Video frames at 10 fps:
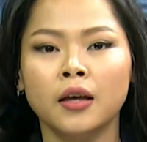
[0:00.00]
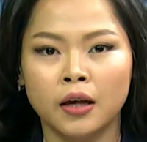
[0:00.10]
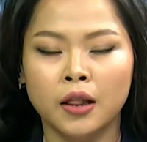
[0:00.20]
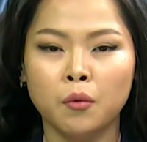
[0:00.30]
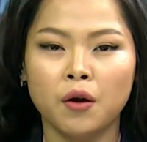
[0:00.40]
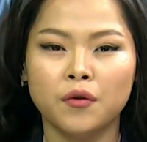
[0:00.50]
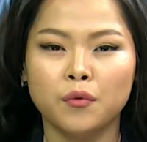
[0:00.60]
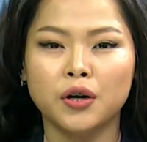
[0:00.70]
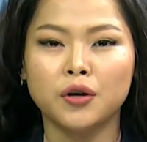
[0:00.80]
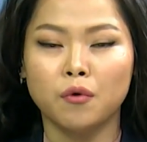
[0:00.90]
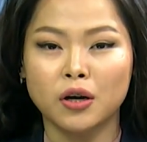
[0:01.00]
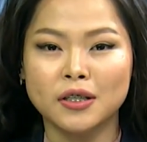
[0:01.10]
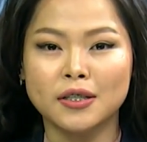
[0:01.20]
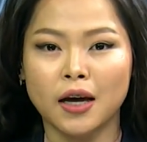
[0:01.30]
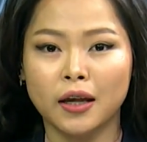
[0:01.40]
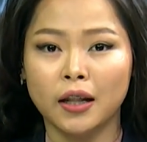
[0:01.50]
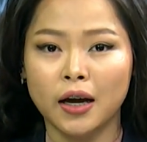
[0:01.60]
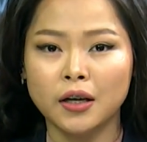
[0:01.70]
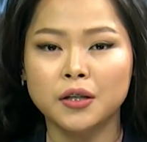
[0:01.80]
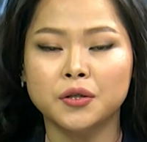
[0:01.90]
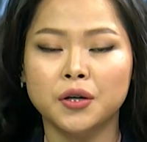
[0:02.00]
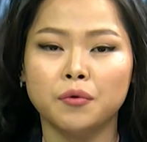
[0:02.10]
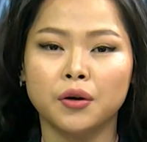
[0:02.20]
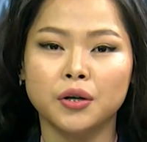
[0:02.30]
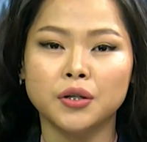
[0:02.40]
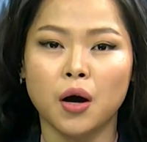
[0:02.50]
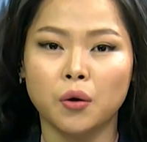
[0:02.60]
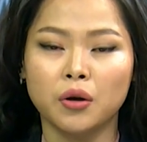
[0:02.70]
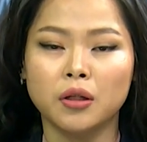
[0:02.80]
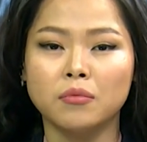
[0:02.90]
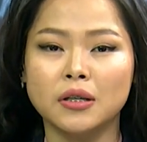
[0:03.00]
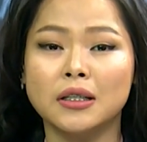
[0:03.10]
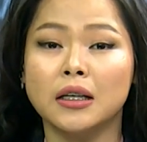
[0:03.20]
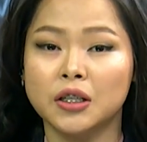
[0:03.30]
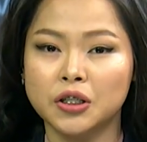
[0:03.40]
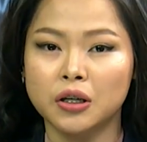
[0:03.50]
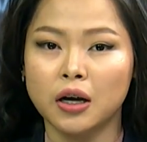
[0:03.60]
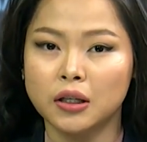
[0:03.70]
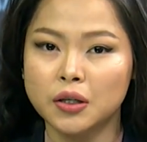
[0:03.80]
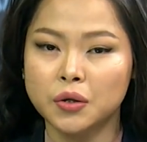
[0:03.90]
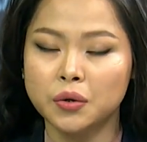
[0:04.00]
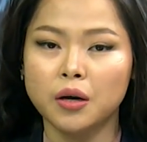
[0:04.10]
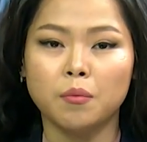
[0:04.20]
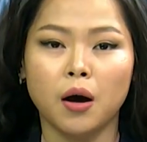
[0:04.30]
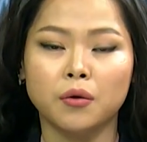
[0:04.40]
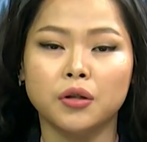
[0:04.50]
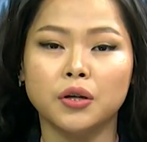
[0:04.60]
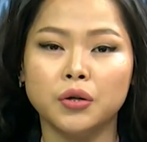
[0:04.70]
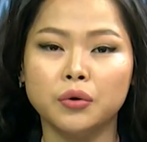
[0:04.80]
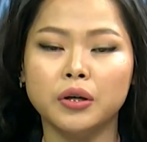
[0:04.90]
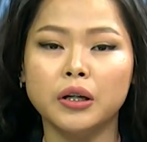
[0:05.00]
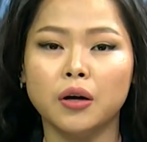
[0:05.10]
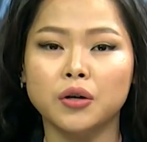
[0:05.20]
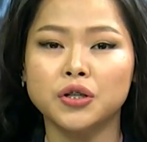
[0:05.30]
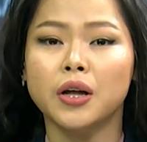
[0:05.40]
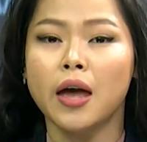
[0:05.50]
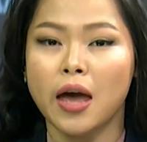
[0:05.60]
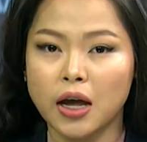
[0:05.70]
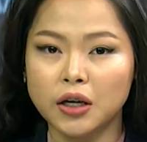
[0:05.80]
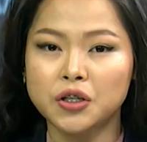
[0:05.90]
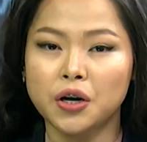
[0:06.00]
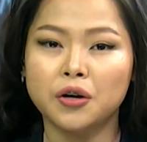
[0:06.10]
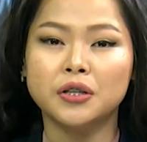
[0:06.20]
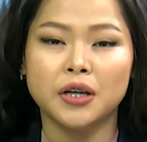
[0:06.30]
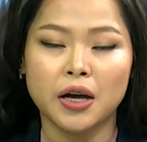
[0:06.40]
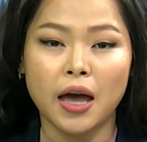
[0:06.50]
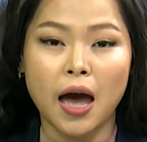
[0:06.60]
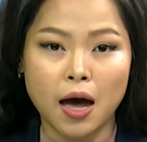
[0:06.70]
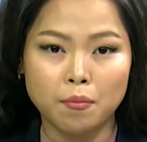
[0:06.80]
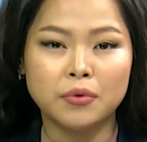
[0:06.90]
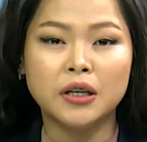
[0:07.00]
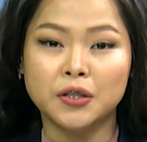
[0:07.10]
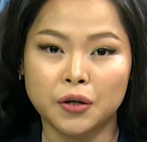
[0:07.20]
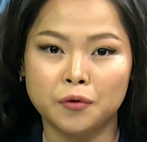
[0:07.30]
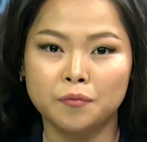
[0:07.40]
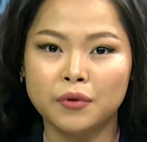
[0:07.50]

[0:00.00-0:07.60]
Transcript: Hello everyone, you're watching Sightline. Today we're going to talk with Ms. Enkhjin Altansukh about the newly launched HR tech app, Nito.